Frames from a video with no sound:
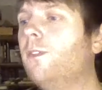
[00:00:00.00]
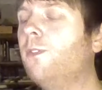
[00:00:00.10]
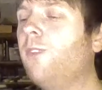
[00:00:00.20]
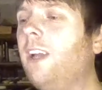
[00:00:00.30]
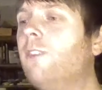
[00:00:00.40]

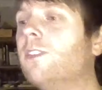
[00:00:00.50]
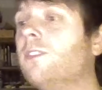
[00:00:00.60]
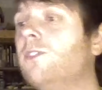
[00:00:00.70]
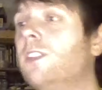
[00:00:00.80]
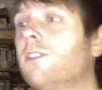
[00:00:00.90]
favourites
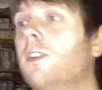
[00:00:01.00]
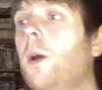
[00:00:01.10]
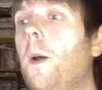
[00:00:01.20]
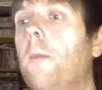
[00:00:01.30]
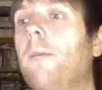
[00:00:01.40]
of children
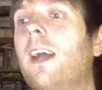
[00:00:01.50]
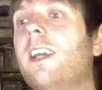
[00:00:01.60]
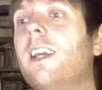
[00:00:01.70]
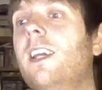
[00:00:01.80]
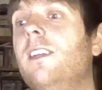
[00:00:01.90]

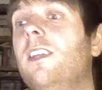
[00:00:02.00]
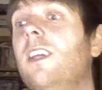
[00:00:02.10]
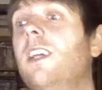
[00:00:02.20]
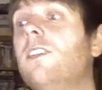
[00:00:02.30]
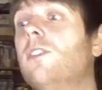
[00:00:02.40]
back in the
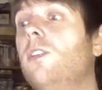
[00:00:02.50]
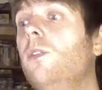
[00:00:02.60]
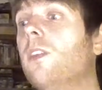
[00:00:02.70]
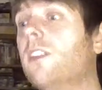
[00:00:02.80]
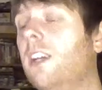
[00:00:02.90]
year
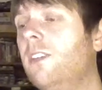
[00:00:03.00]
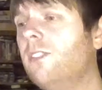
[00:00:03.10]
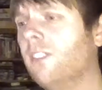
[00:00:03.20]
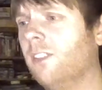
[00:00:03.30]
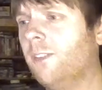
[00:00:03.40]
2000.